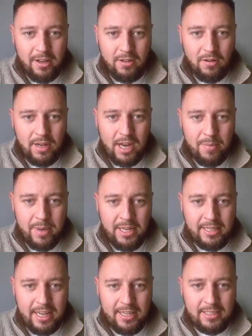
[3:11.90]
And look how
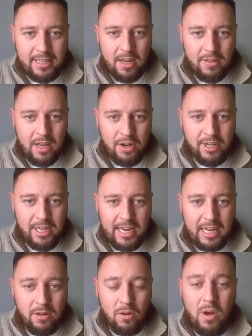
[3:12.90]
many days, get on that green
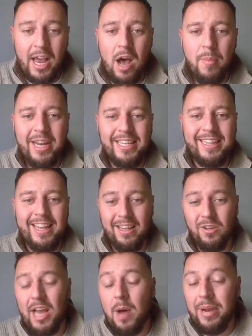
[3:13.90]
candle. Look how
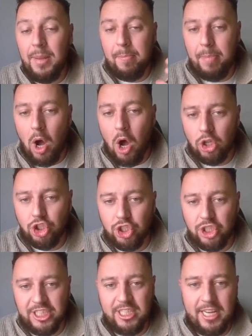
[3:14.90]
many bars,
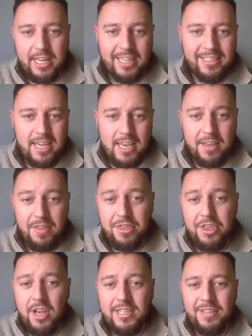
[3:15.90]
should I say, that's taken.
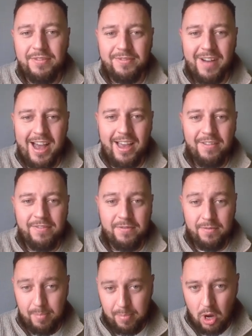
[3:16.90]

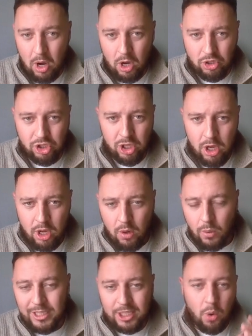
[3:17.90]
35 bars,
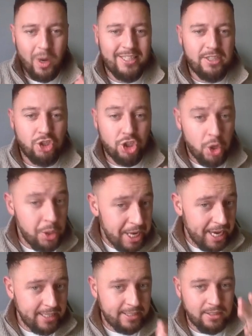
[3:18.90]
which equates to 2
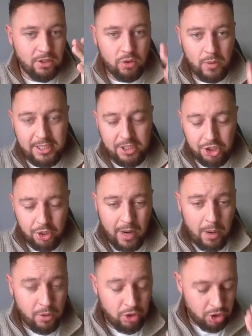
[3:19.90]
days and 22
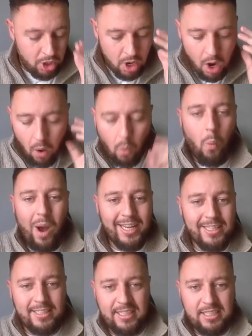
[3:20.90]
hours. Why
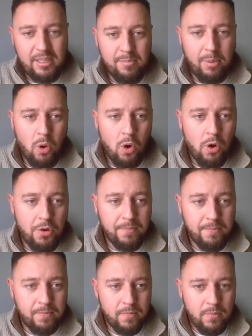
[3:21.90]
is this important?